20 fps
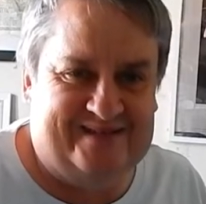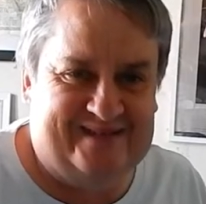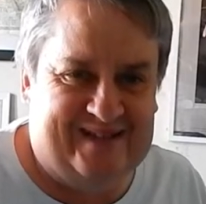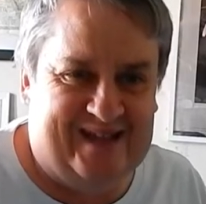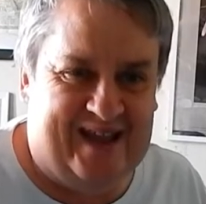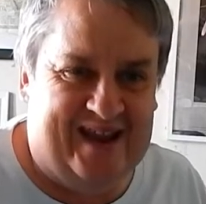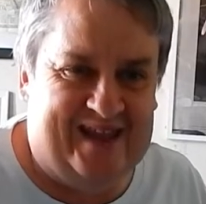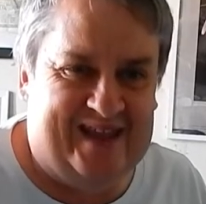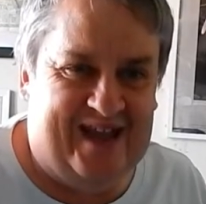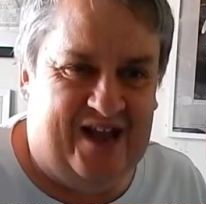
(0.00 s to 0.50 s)
it?
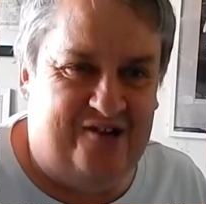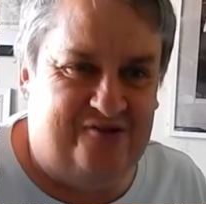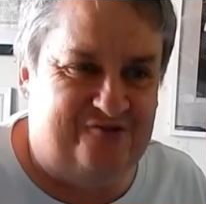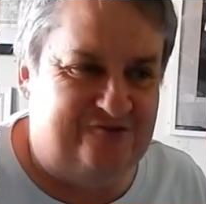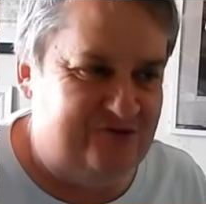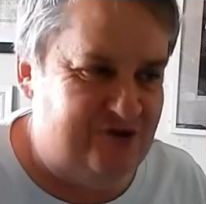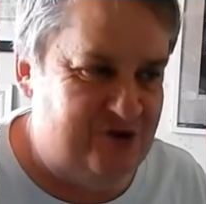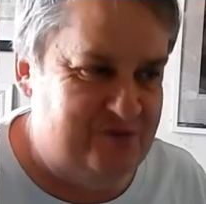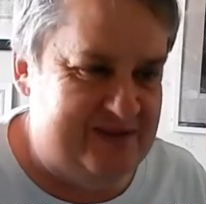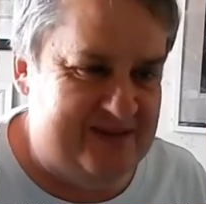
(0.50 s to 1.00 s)

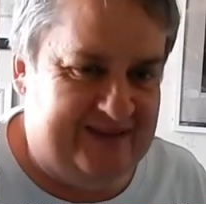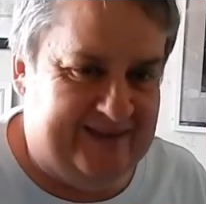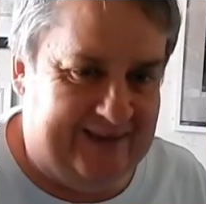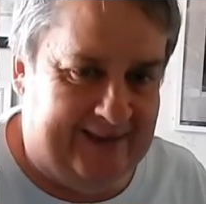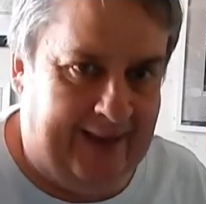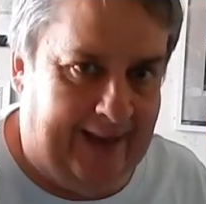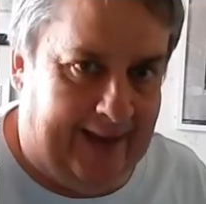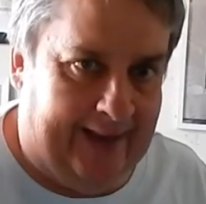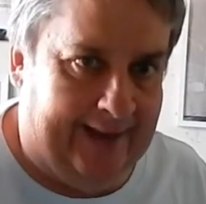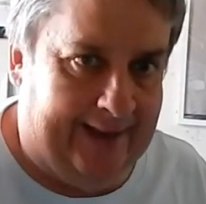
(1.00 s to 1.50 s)

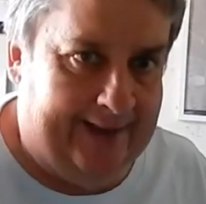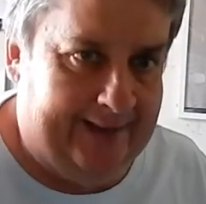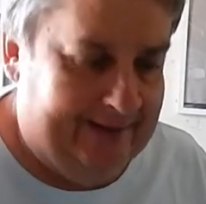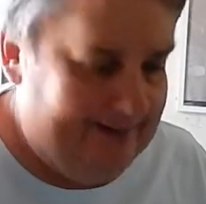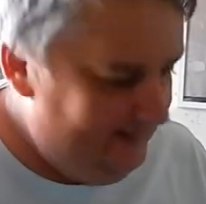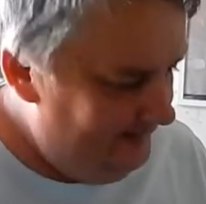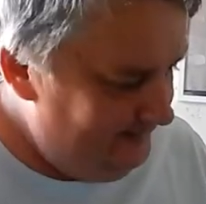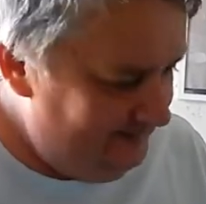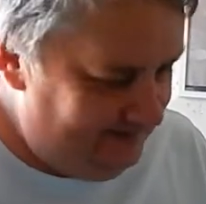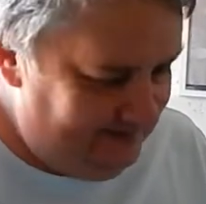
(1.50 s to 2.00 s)
Yeah,
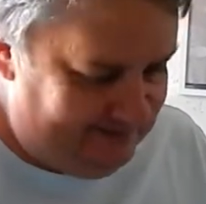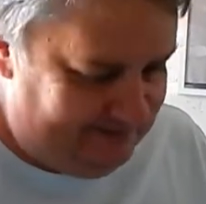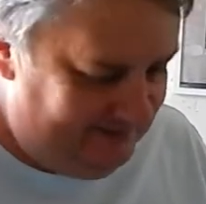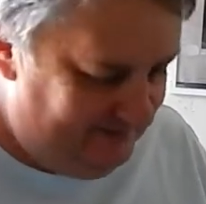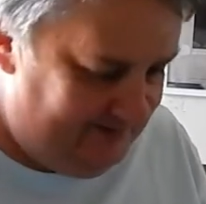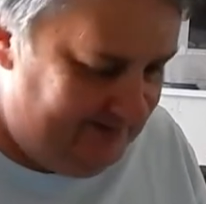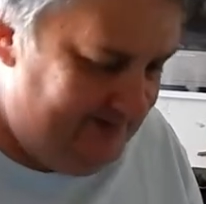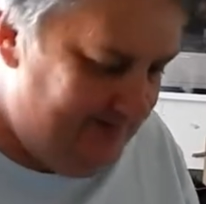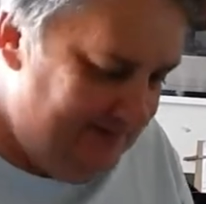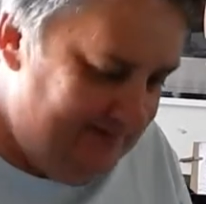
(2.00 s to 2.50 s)
young
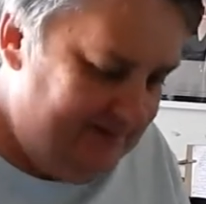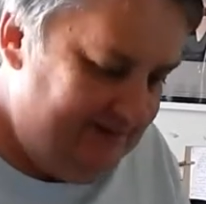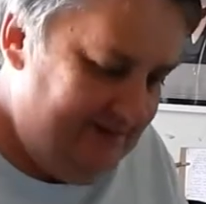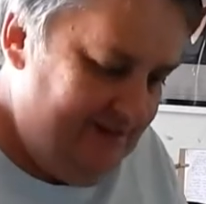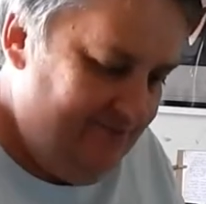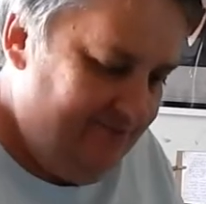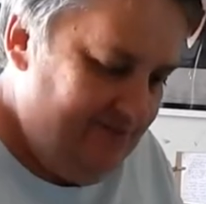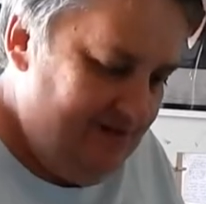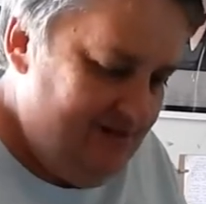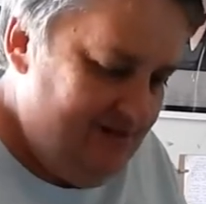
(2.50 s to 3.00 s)
Ruby, yeah.